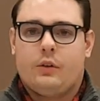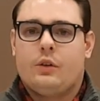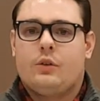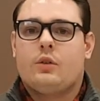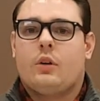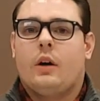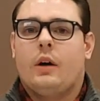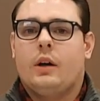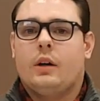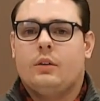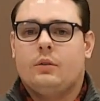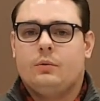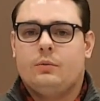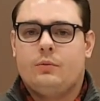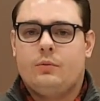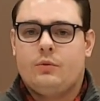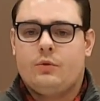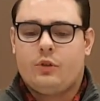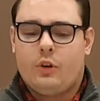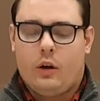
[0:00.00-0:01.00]
to try and
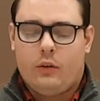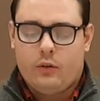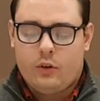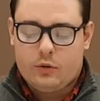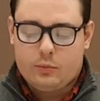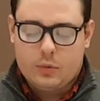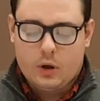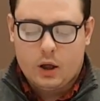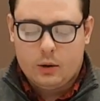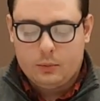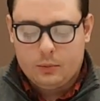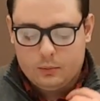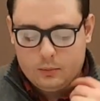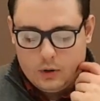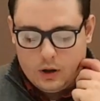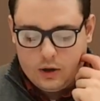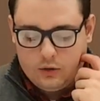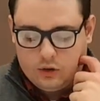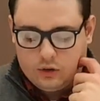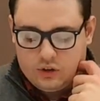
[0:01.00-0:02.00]
solve this problem
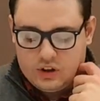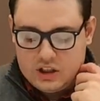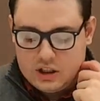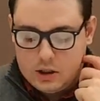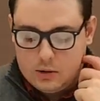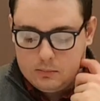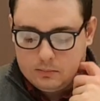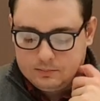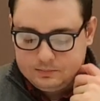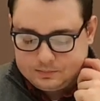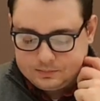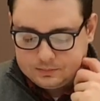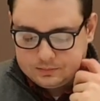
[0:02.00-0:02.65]
as a team.